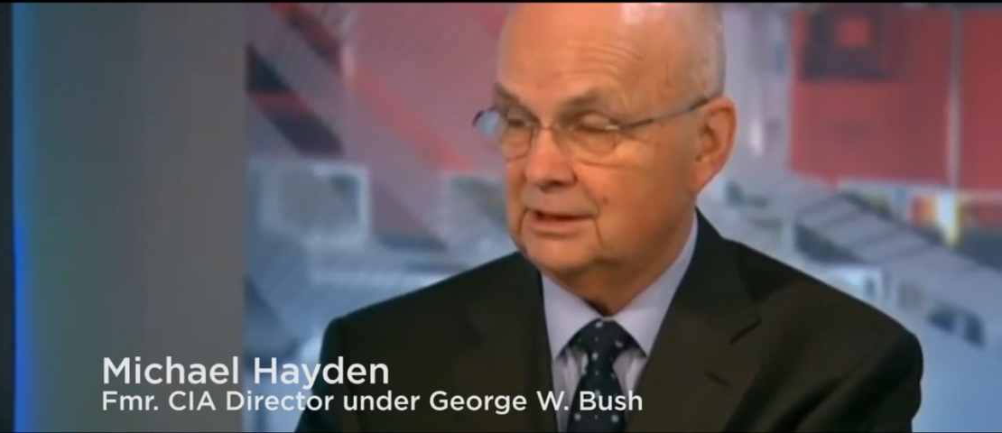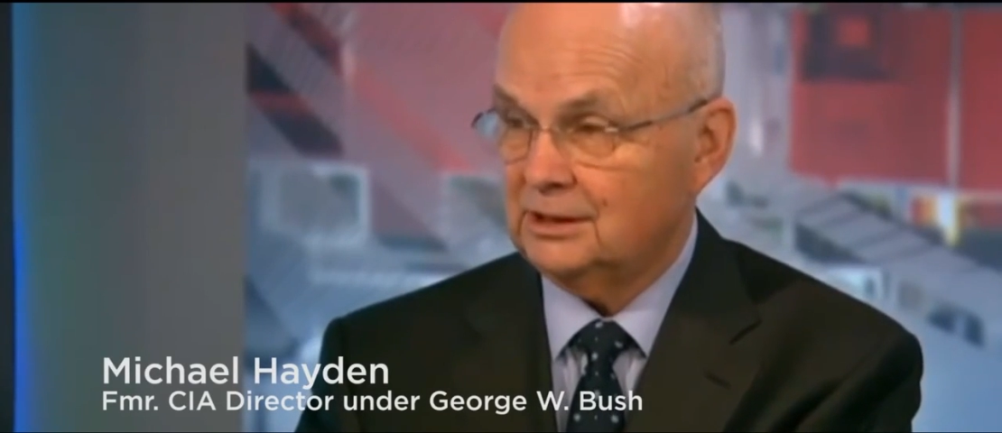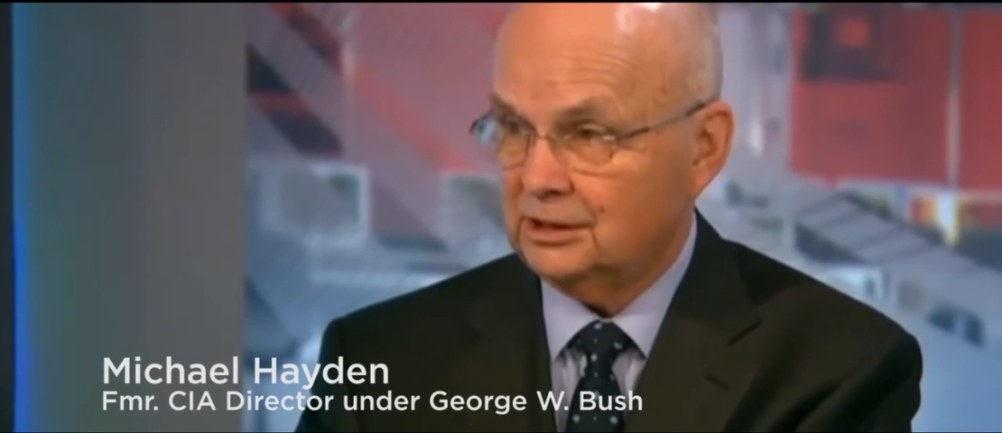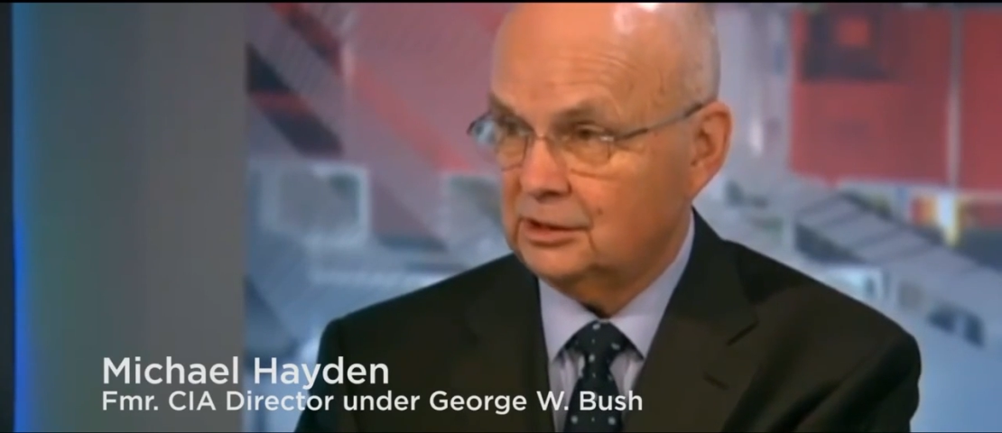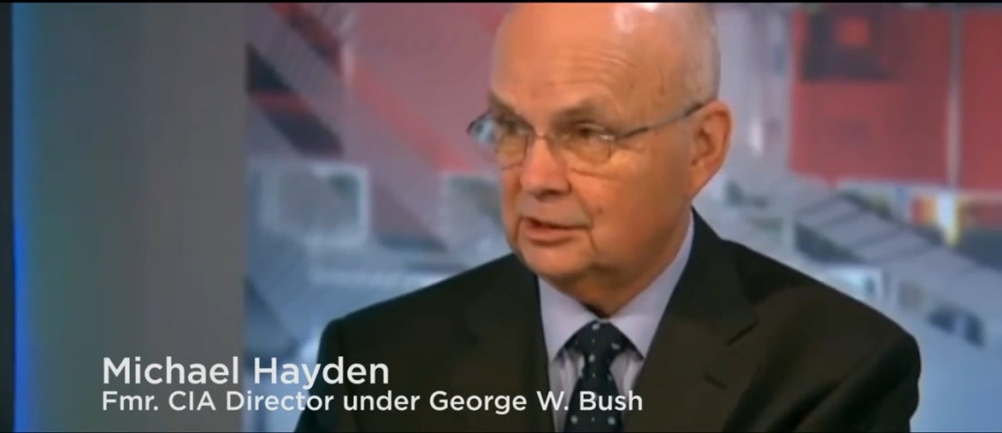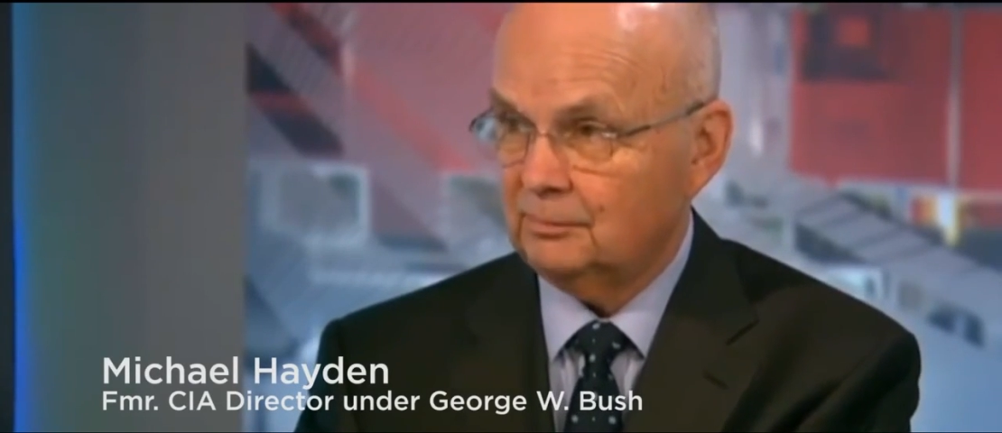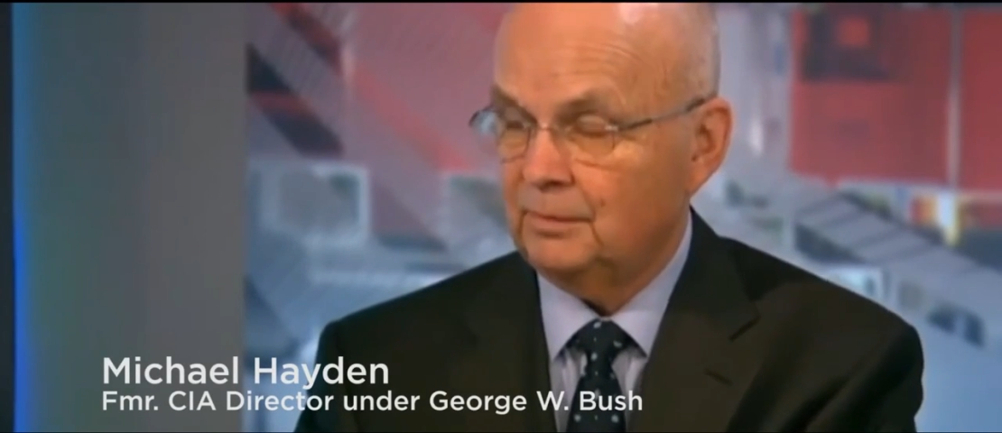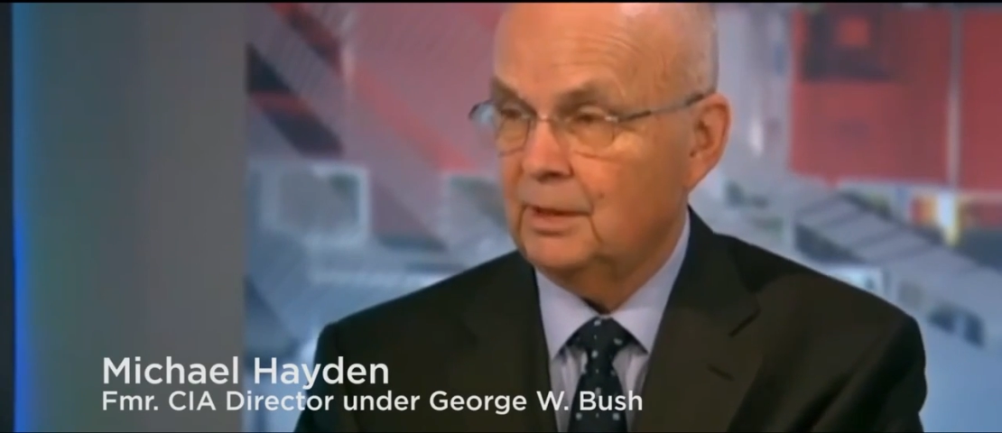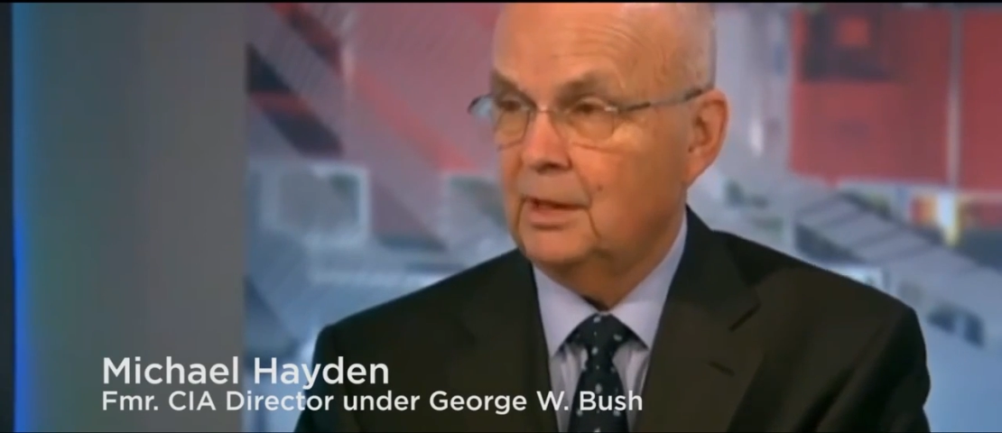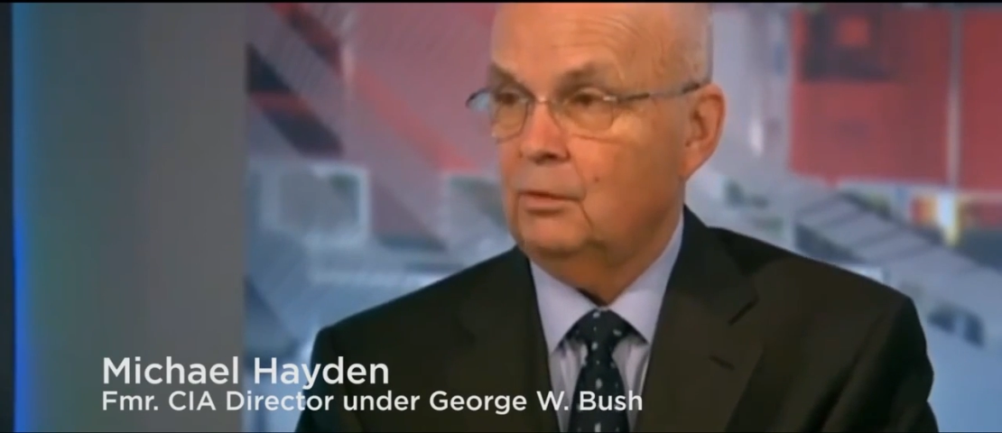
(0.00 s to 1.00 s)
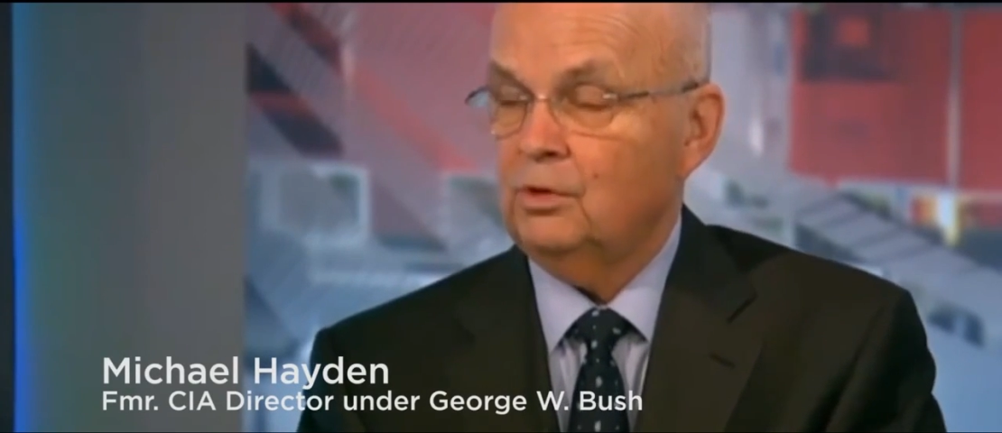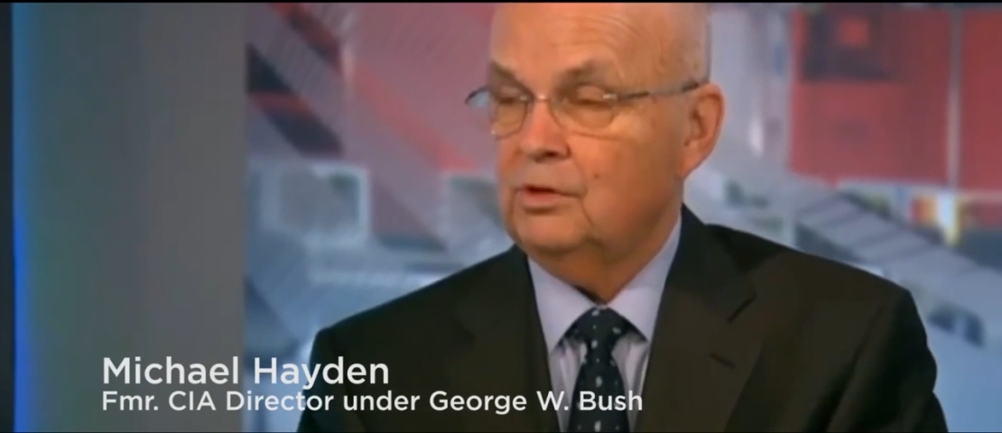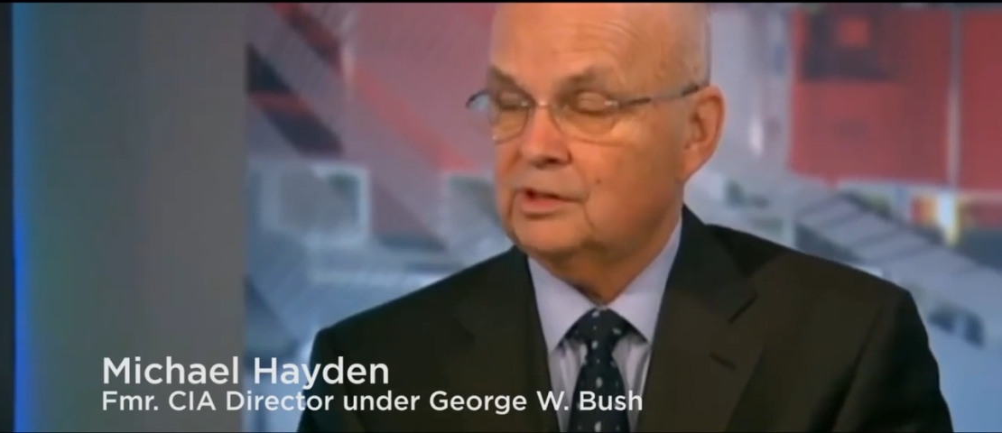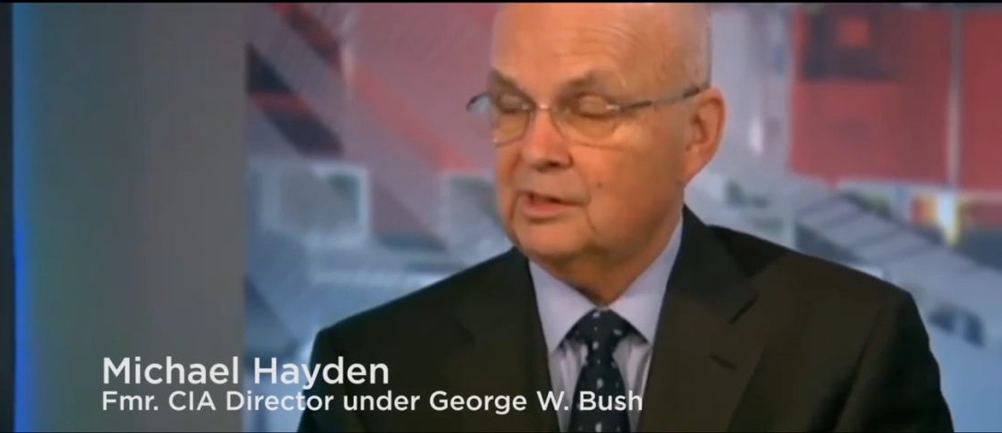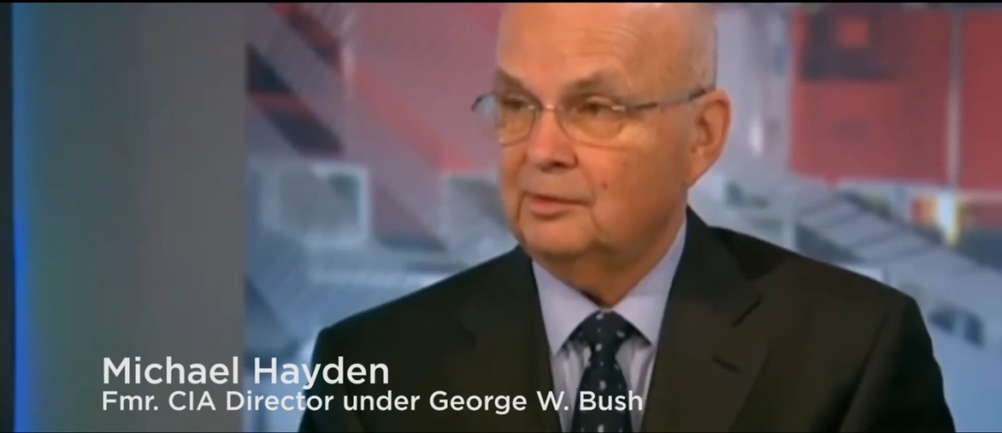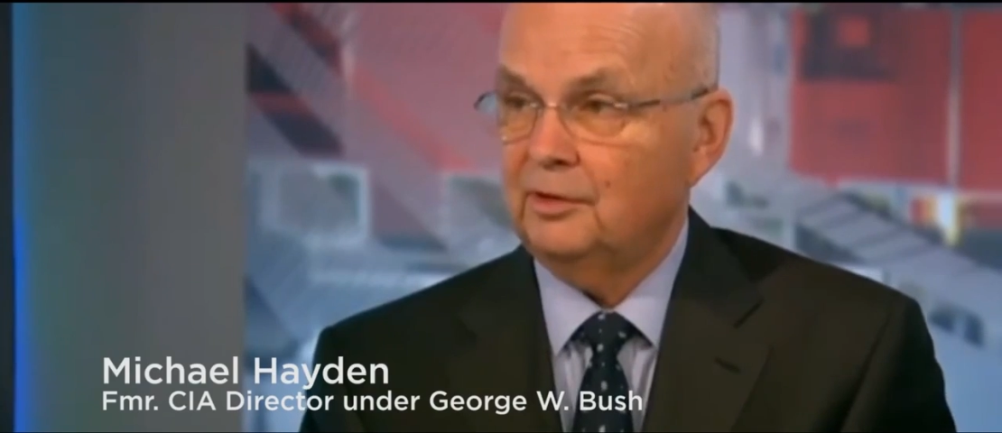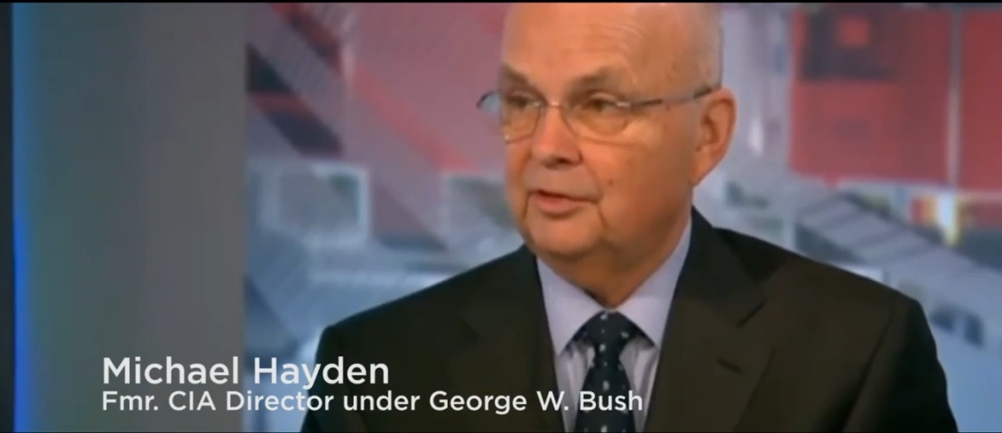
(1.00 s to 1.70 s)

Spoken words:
consistent with some